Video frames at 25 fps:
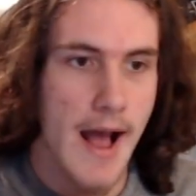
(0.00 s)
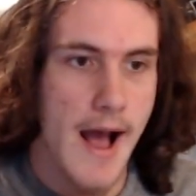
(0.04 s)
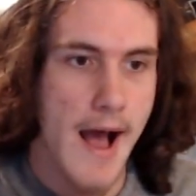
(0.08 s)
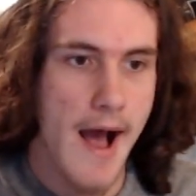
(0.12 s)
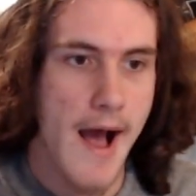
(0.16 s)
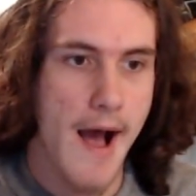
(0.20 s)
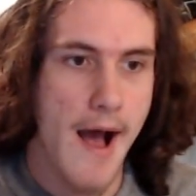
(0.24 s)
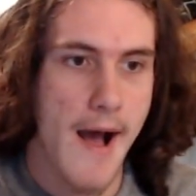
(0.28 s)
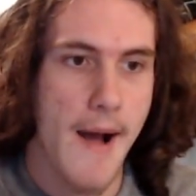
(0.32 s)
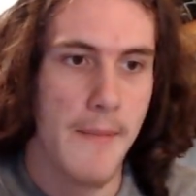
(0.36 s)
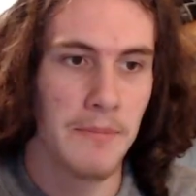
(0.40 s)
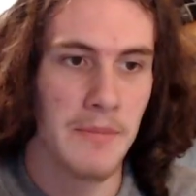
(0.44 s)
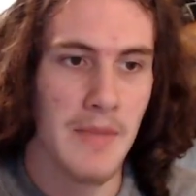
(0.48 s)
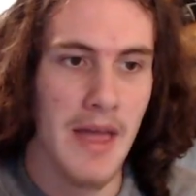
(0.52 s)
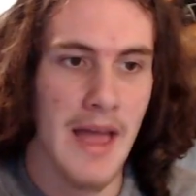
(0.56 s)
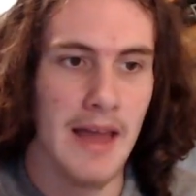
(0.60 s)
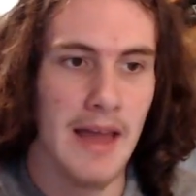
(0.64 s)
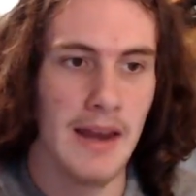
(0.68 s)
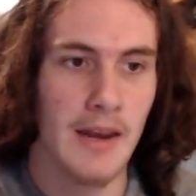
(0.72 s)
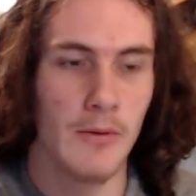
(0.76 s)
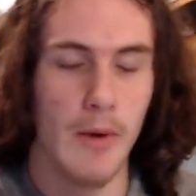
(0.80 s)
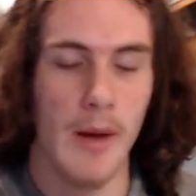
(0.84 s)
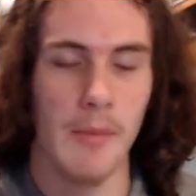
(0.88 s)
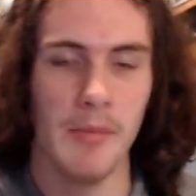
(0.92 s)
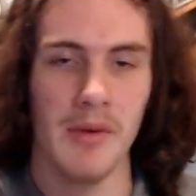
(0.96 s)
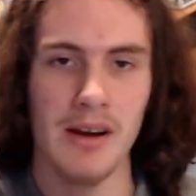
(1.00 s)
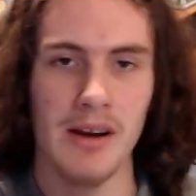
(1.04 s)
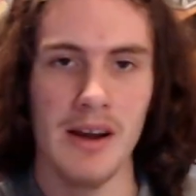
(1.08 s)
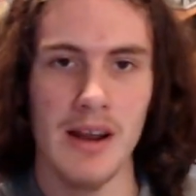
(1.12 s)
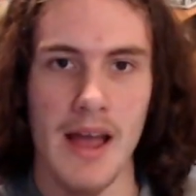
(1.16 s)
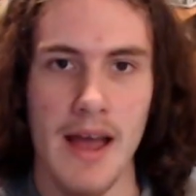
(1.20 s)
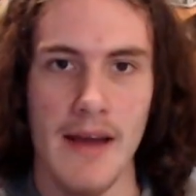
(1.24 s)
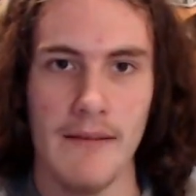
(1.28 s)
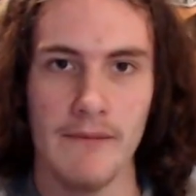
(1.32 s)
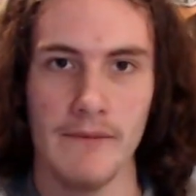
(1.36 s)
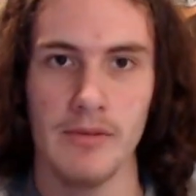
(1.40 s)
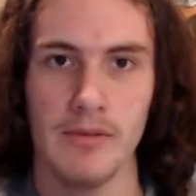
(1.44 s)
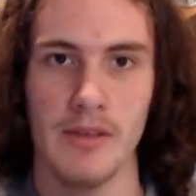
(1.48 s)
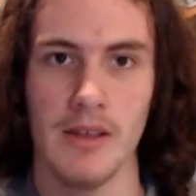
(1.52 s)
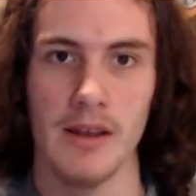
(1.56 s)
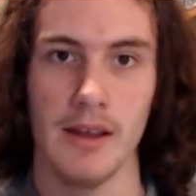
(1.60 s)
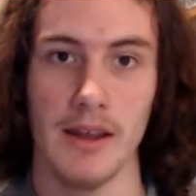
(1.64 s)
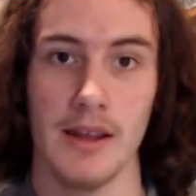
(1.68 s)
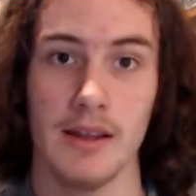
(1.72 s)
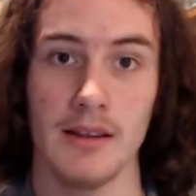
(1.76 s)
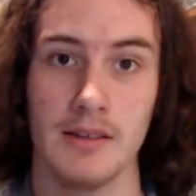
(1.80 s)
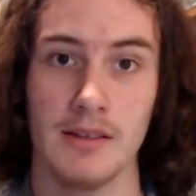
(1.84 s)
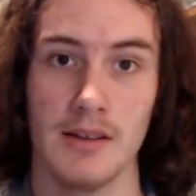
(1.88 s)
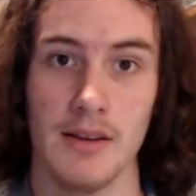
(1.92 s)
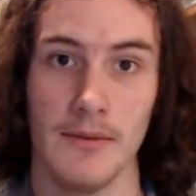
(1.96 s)
Anyway, I'm gonna have the
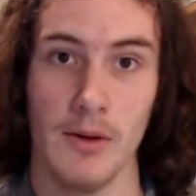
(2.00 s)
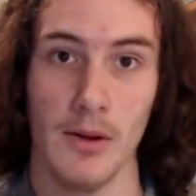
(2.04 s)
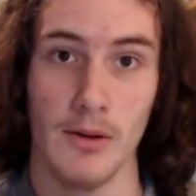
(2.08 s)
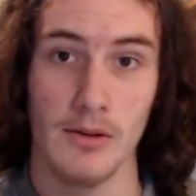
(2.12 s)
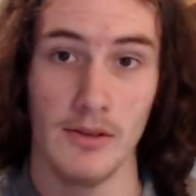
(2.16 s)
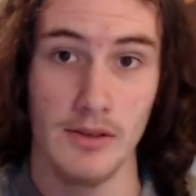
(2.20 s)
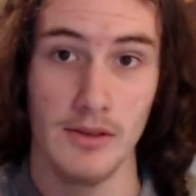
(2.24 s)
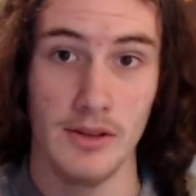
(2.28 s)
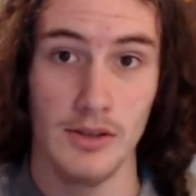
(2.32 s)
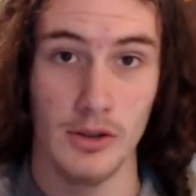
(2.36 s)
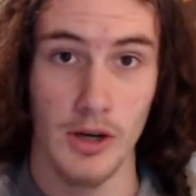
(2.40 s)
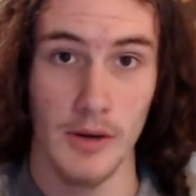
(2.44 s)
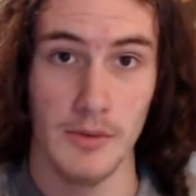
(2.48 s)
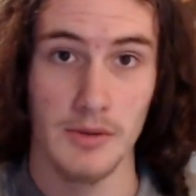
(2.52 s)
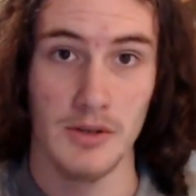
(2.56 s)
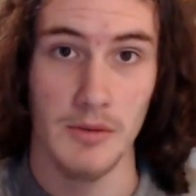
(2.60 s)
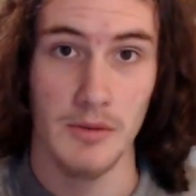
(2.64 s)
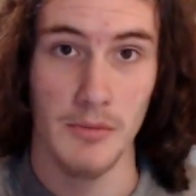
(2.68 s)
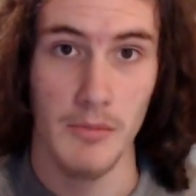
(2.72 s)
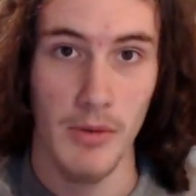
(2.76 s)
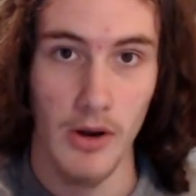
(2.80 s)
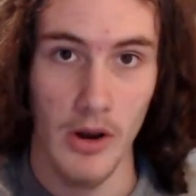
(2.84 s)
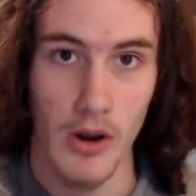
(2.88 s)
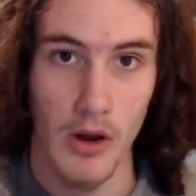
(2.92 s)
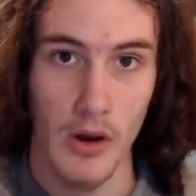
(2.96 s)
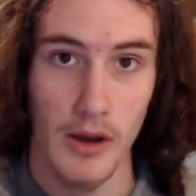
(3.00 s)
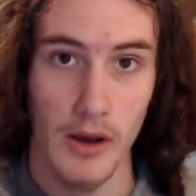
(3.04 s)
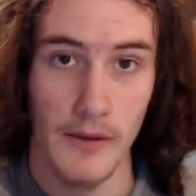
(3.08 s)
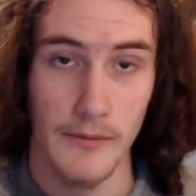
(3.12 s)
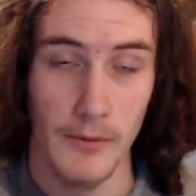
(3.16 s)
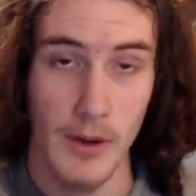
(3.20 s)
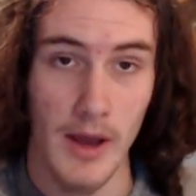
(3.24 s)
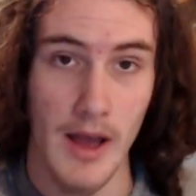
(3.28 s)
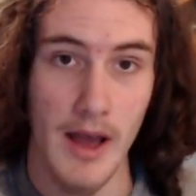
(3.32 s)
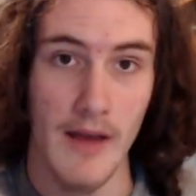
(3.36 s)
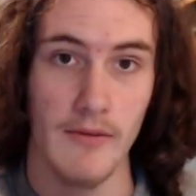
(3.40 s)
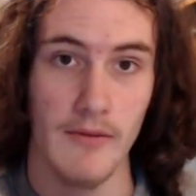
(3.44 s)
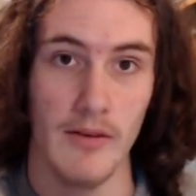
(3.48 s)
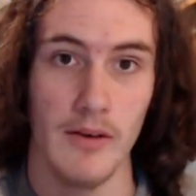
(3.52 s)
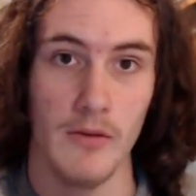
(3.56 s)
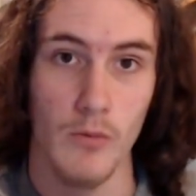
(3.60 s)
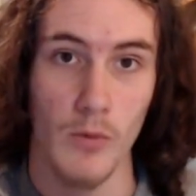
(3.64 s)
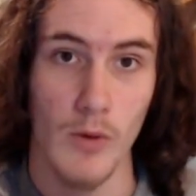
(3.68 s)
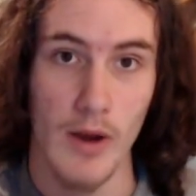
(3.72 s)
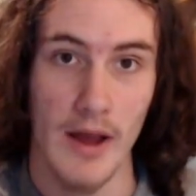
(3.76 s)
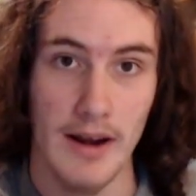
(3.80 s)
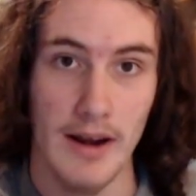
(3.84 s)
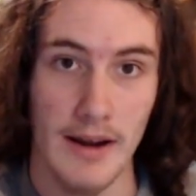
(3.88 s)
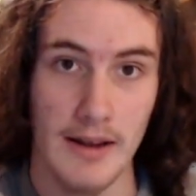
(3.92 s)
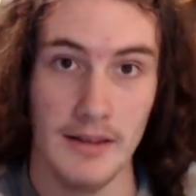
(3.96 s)
interview in the description below if you haven't
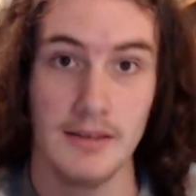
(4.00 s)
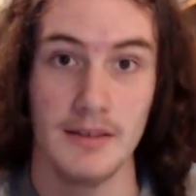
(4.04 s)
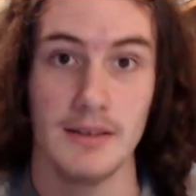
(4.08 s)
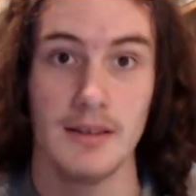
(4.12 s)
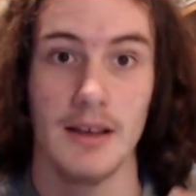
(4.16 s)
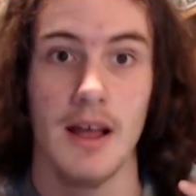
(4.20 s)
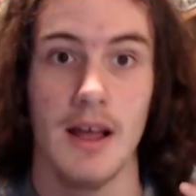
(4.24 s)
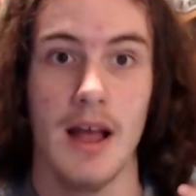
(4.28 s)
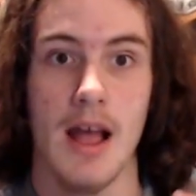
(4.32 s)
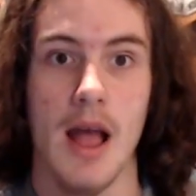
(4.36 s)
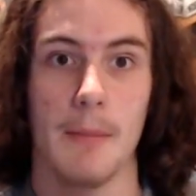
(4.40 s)
read it,